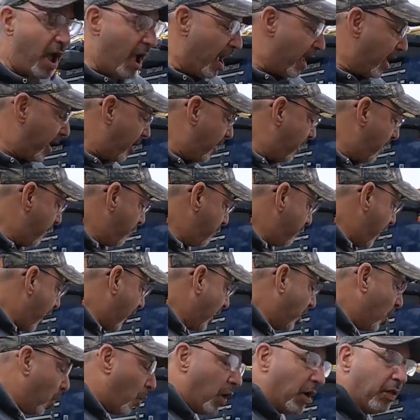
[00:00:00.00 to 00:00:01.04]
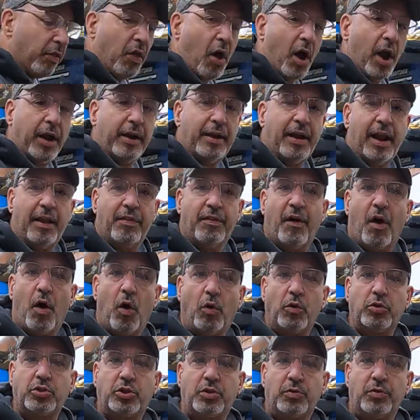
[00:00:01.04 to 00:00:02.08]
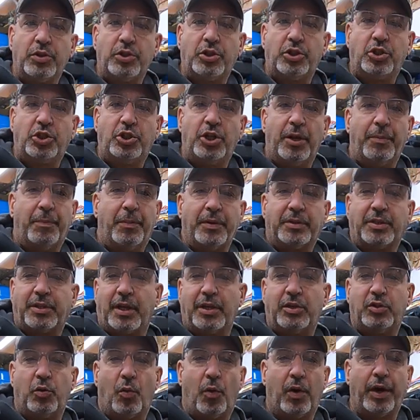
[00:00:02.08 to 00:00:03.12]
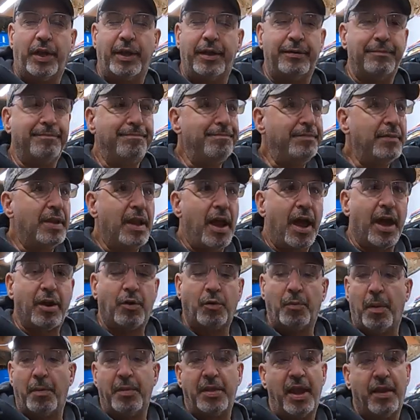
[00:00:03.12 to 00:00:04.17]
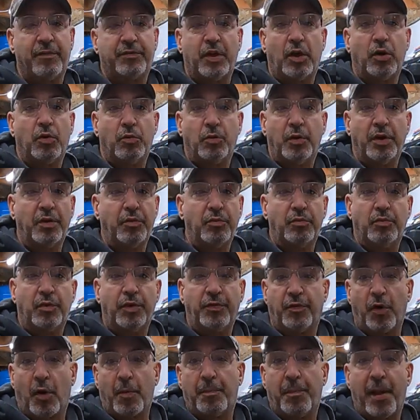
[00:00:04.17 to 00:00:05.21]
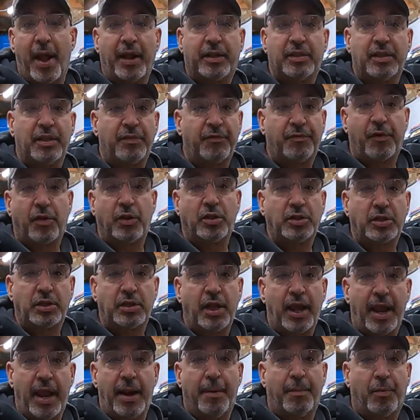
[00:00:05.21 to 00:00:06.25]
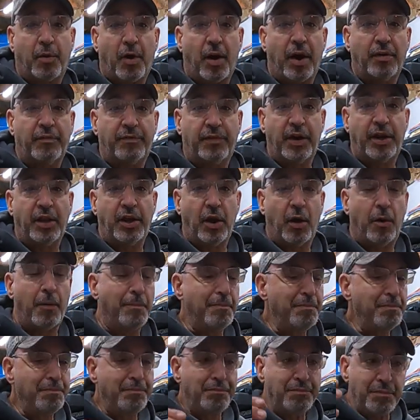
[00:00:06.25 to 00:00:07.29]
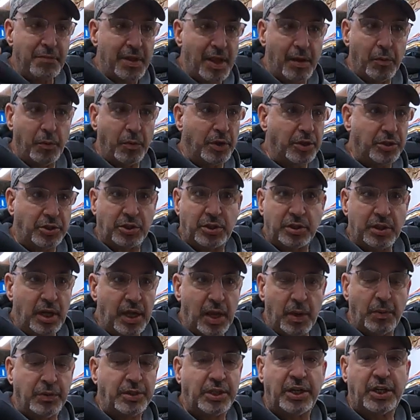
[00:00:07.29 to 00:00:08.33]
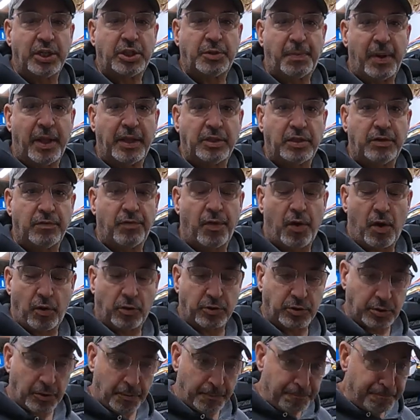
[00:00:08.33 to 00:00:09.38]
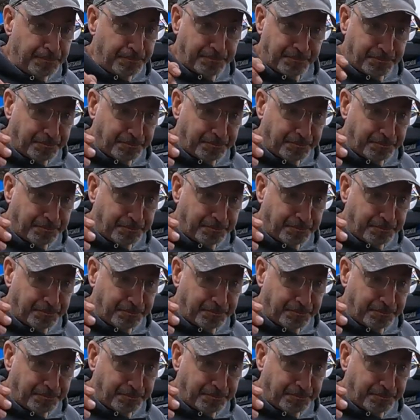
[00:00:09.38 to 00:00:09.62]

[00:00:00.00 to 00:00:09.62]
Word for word: I go online, and the holster is cheap. It's like 20. I don't remember. You have to revert back to the first Amberide video. It was inexpensive, the holster.